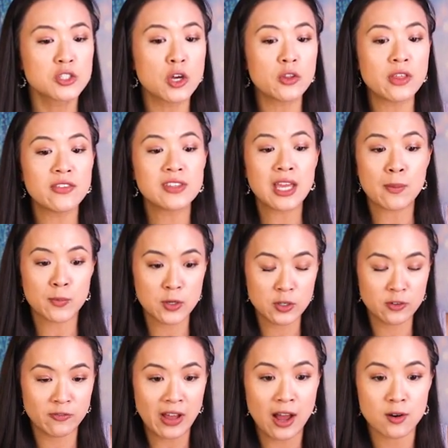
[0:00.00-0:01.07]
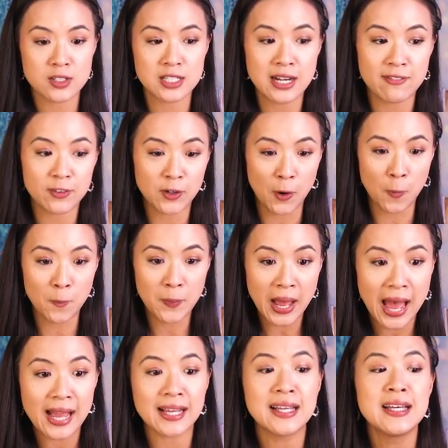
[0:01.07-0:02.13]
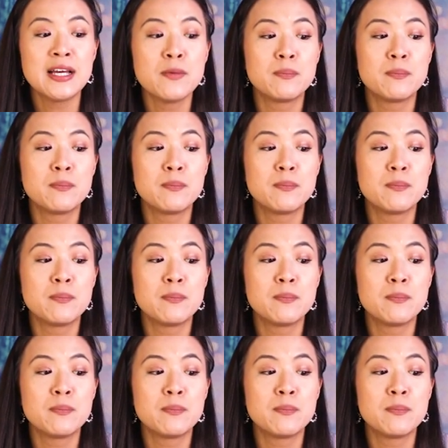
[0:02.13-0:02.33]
So then the emperor vowed to never go back,